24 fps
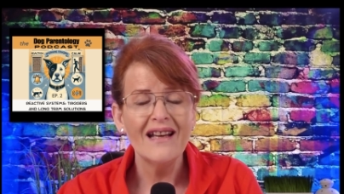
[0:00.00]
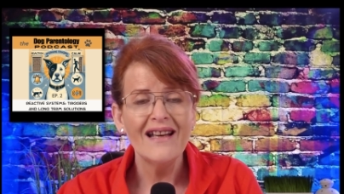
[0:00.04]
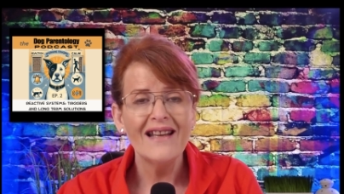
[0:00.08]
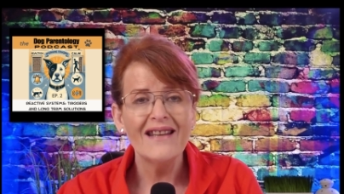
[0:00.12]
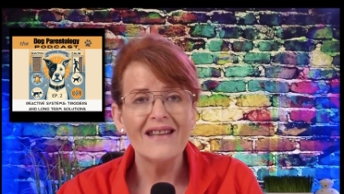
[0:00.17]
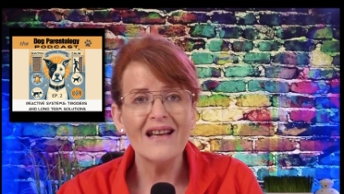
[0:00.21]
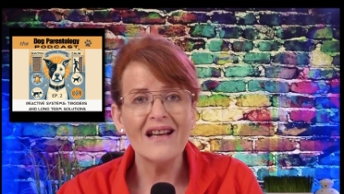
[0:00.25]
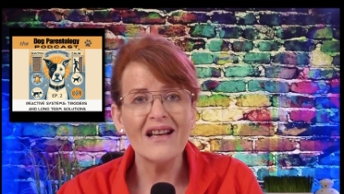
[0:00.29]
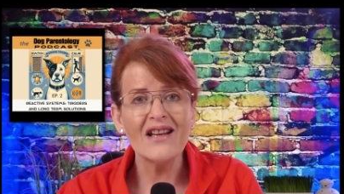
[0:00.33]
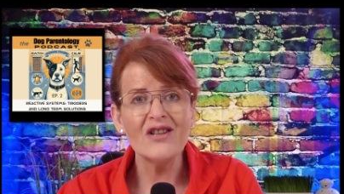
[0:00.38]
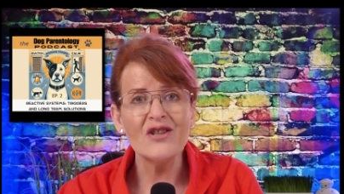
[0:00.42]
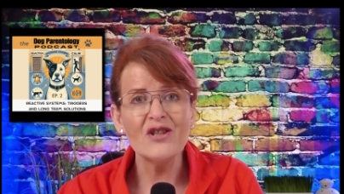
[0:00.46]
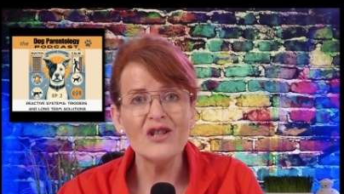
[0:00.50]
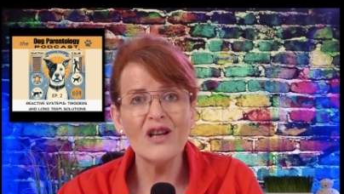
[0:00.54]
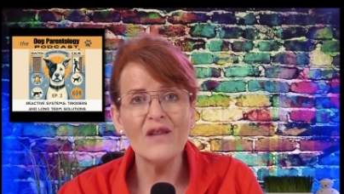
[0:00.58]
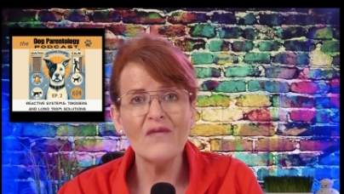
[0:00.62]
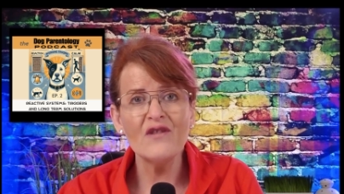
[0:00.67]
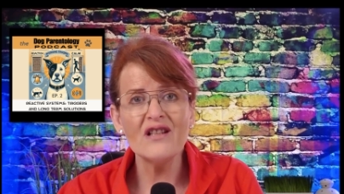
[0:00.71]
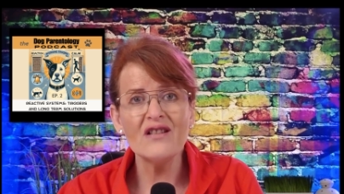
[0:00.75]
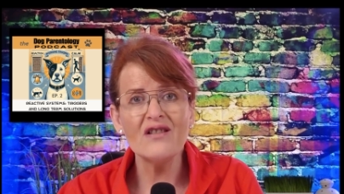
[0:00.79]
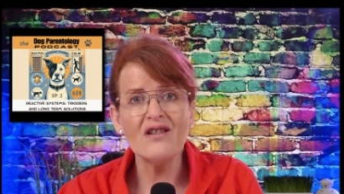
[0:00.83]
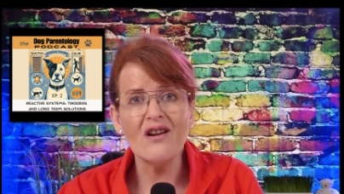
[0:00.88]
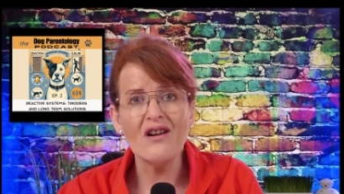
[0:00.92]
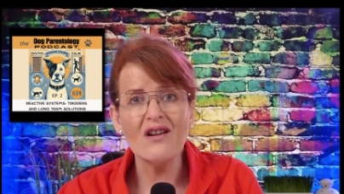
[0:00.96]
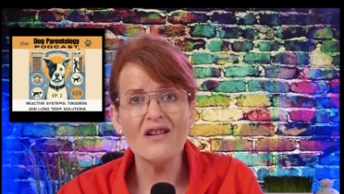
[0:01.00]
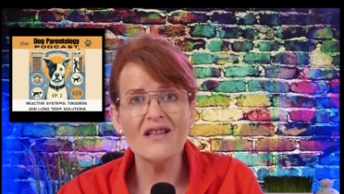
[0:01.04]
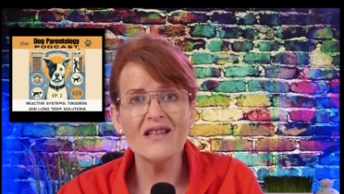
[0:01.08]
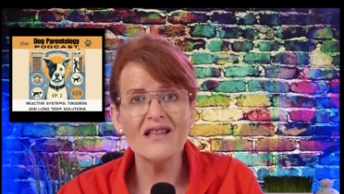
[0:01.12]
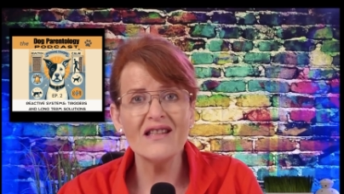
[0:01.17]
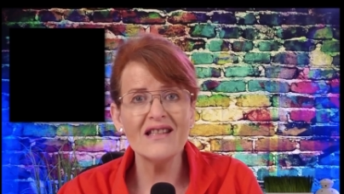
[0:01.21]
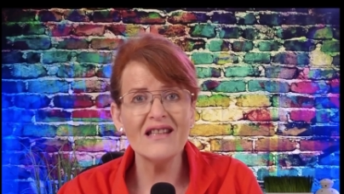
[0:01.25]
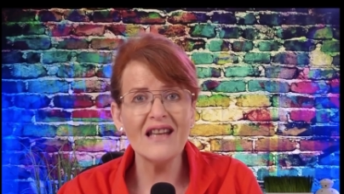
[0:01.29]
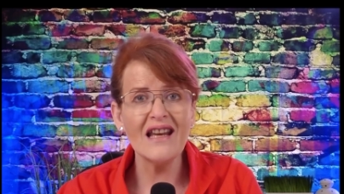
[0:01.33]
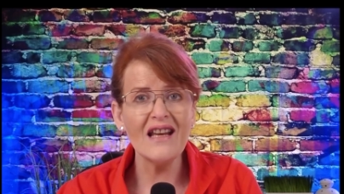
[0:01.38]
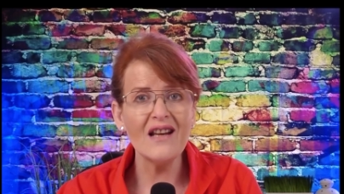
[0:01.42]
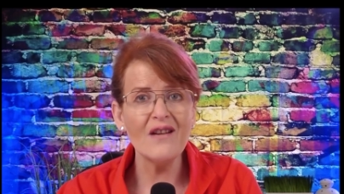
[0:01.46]
that can shift a dog's
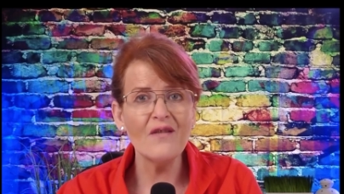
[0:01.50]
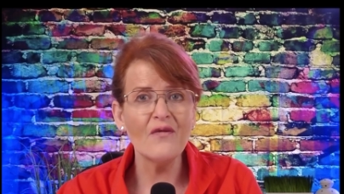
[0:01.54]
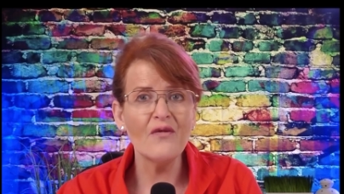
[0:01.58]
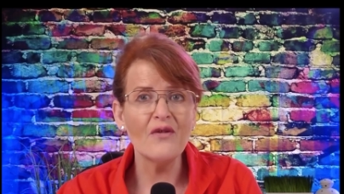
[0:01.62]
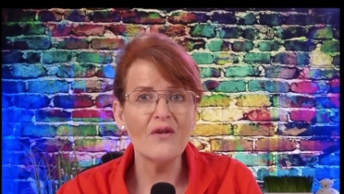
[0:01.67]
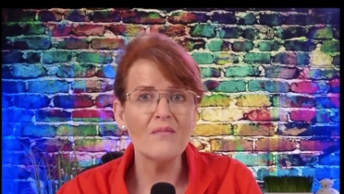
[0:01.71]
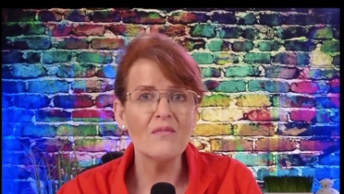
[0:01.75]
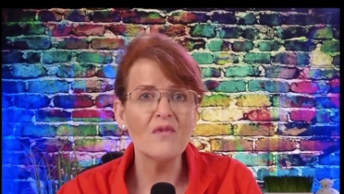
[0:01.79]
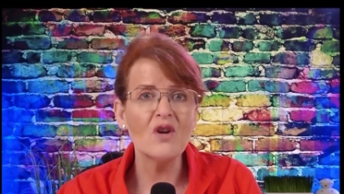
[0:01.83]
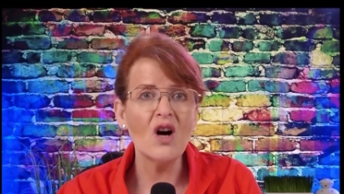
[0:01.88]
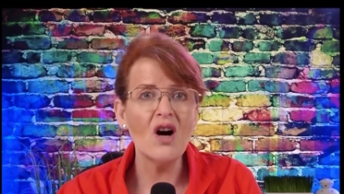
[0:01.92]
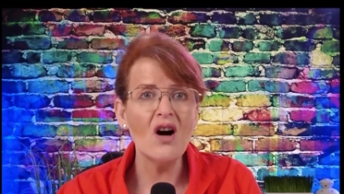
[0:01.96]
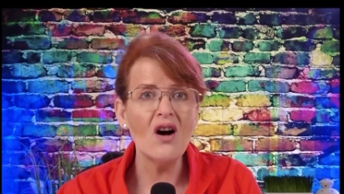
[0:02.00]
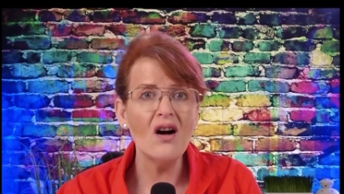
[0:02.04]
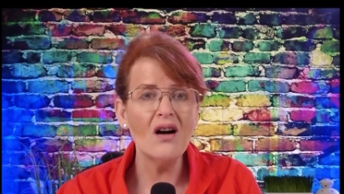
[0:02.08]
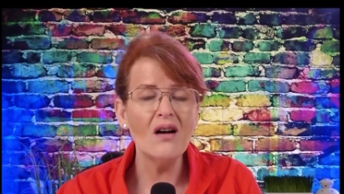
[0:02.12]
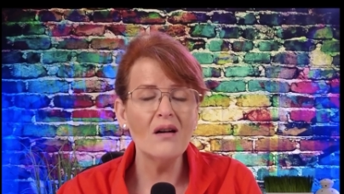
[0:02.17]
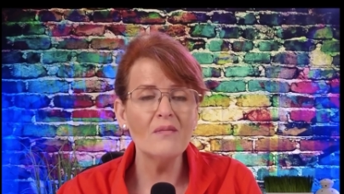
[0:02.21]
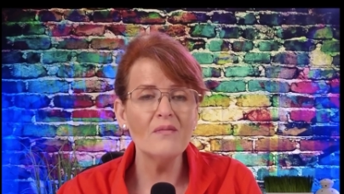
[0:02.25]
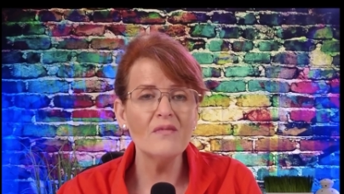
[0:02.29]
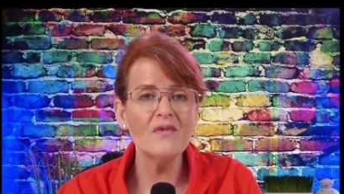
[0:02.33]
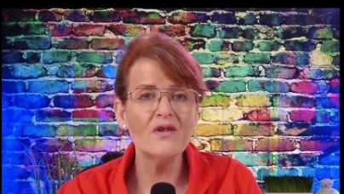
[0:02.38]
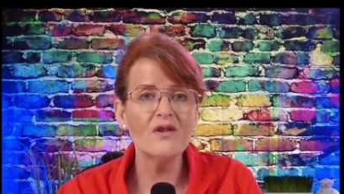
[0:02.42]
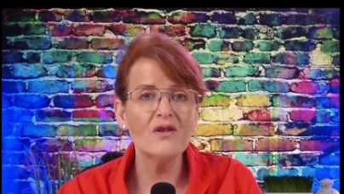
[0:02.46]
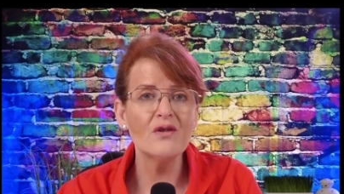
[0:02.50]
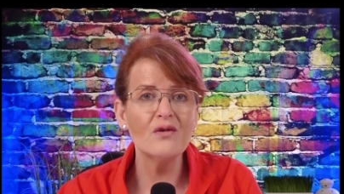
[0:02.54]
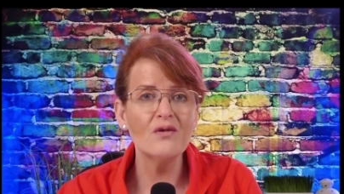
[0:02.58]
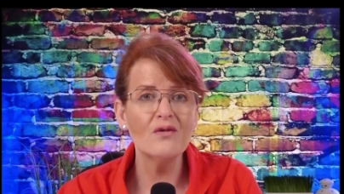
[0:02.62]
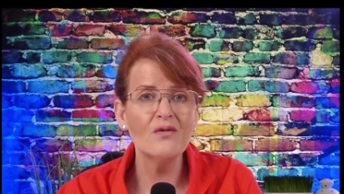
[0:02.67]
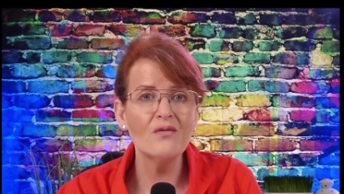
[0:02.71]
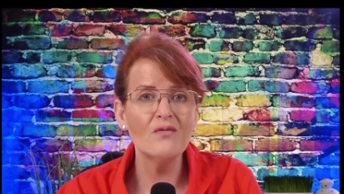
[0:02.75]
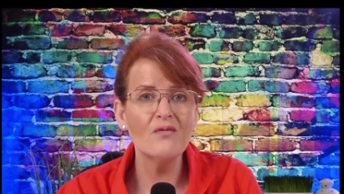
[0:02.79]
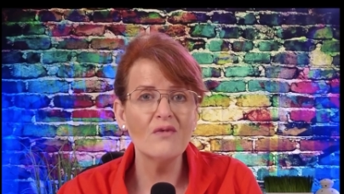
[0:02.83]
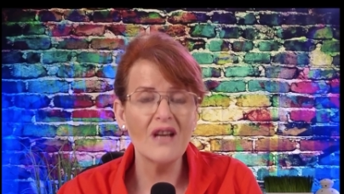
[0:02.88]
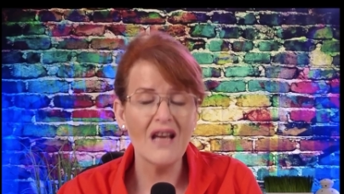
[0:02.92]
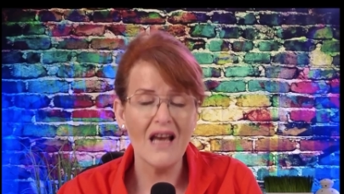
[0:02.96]
state from calm
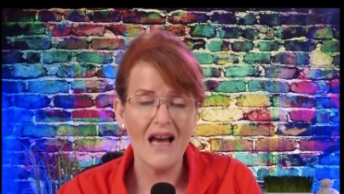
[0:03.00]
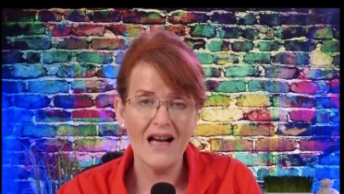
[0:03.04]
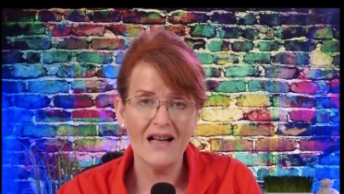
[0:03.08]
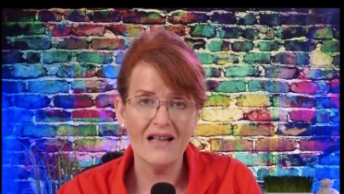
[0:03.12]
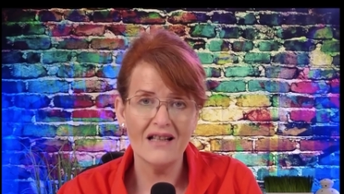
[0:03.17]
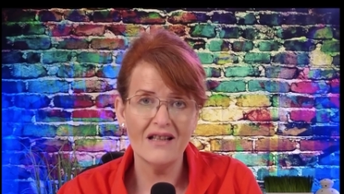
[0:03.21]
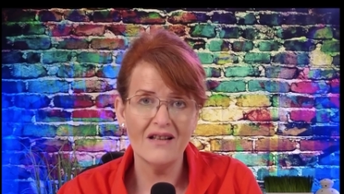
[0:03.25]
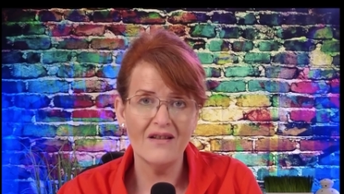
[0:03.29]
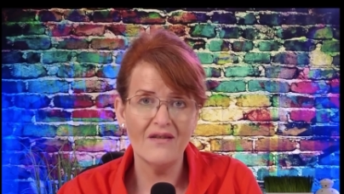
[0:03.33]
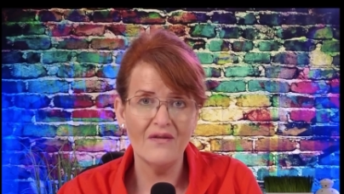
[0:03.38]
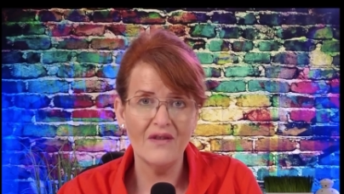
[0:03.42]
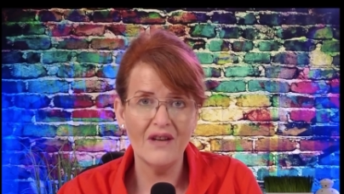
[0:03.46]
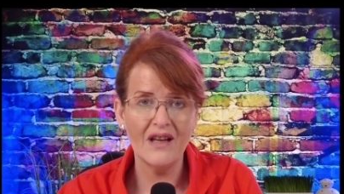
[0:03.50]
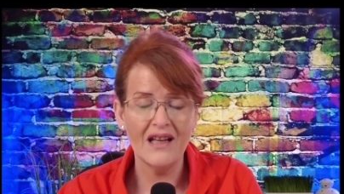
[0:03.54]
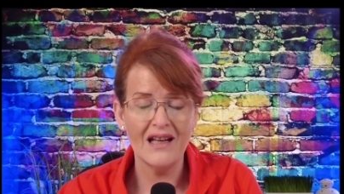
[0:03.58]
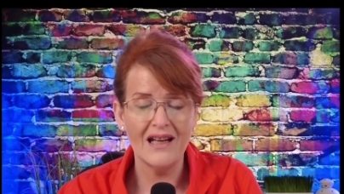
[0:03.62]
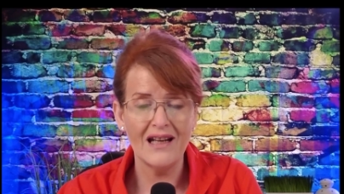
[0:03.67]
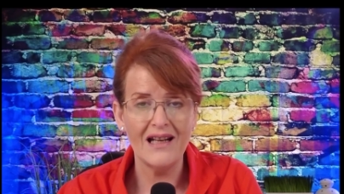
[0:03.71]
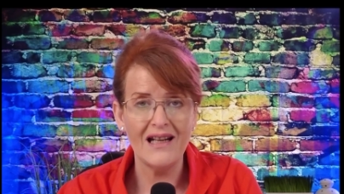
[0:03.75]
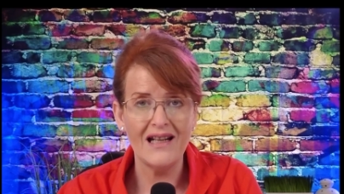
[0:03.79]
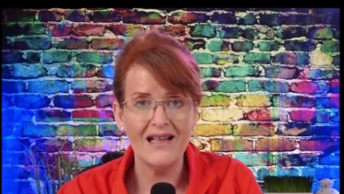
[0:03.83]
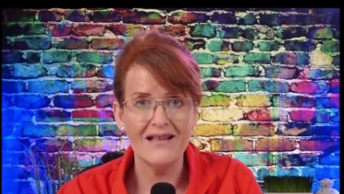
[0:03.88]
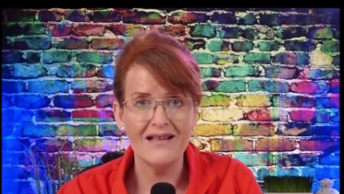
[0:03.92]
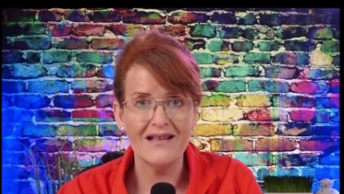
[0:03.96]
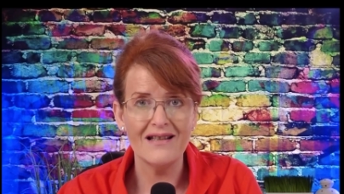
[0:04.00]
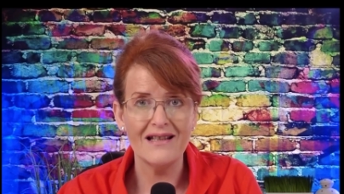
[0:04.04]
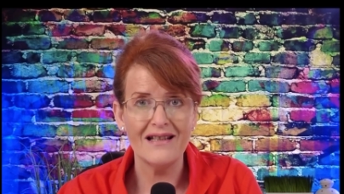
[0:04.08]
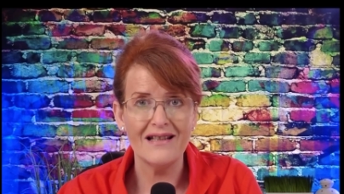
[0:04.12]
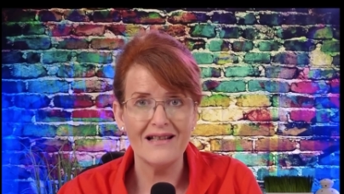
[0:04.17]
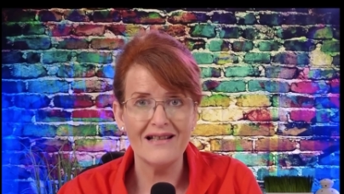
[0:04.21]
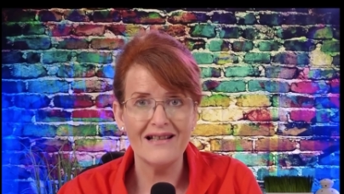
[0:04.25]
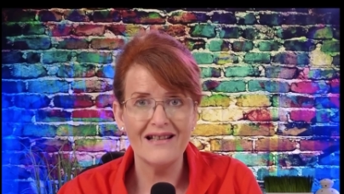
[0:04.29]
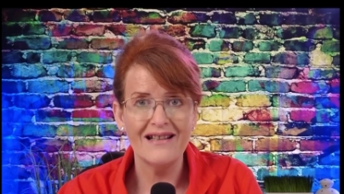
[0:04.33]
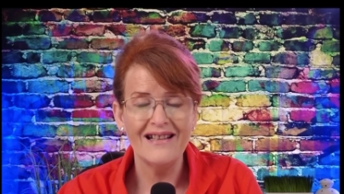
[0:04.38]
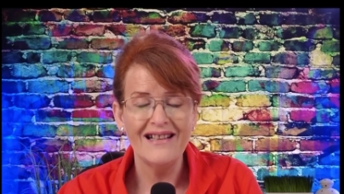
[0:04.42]
to reactive in an instant.